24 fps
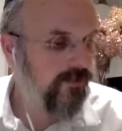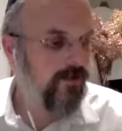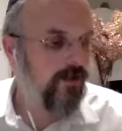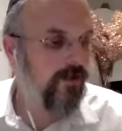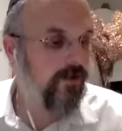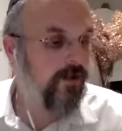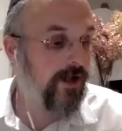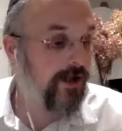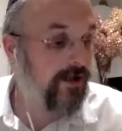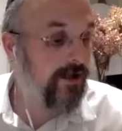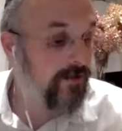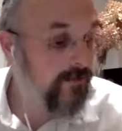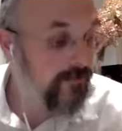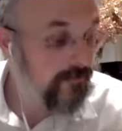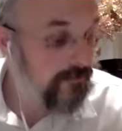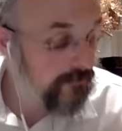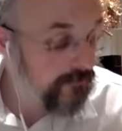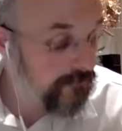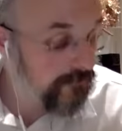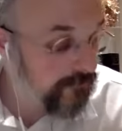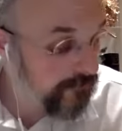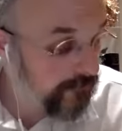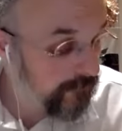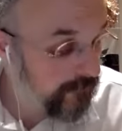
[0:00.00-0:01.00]
Okay.
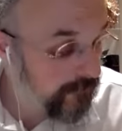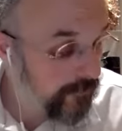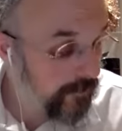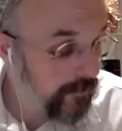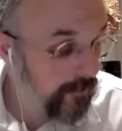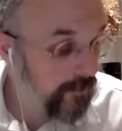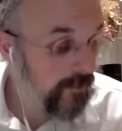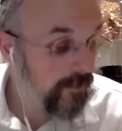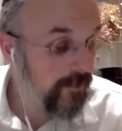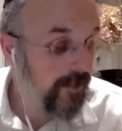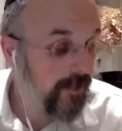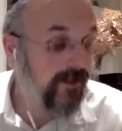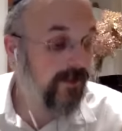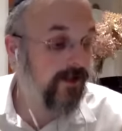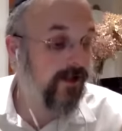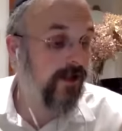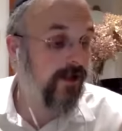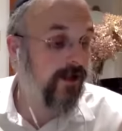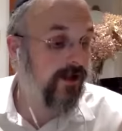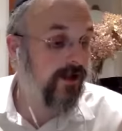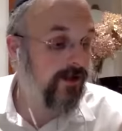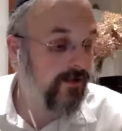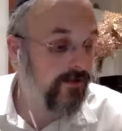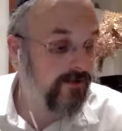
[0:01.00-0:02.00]
Then
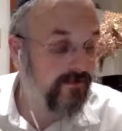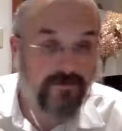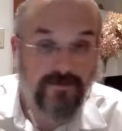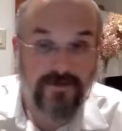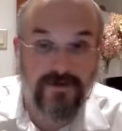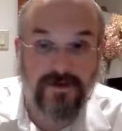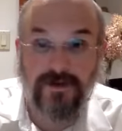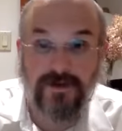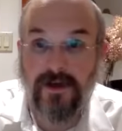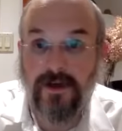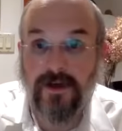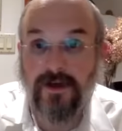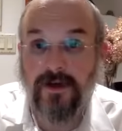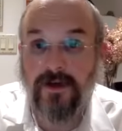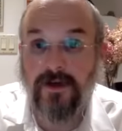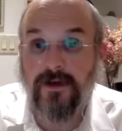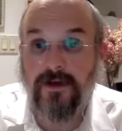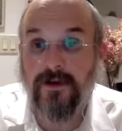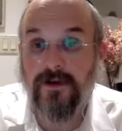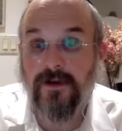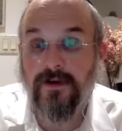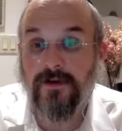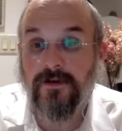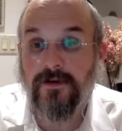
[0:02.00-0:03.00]
comes uh,